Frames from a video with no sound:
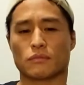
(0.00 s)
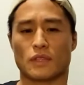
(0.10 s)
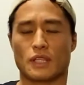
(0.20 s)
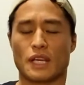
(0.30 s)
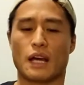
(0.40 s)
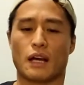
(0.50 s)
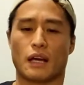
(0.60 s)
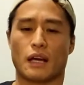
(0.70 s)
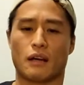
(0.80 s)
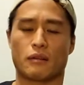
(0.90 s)
yeah
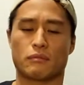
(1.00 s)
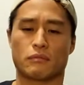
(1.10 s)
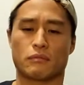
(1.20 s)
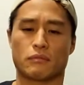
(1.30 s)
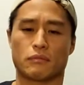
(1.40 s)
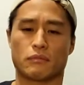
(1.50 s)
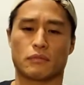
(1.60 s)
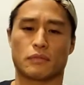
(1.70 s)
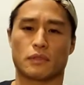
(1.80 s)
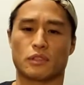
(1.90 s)
um
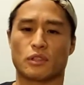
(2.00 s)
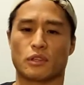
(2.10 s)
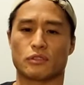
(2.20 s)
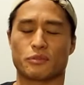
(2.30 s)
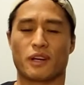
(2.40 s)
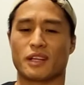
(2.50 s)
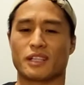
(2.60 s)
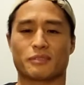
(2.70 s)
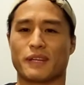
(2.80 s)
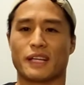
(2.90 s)
you know to be
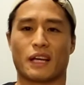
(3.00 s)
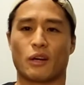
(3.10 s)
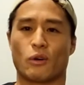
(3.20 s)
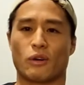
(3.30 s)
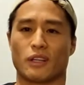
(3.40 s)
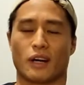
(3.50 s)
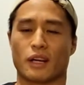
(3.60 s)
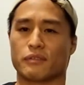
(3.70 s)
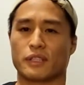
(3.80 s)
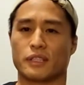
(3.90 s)
honest man i owe a lot
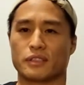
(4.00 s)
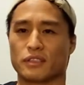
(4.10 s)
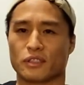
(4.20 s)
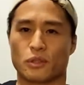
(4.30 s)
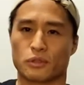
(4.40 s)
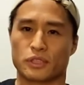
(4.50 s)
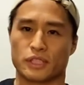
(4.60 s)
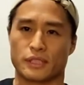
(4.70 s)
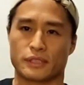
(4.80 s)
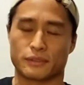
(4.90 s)
of it to the
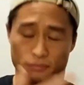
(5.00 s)
coaches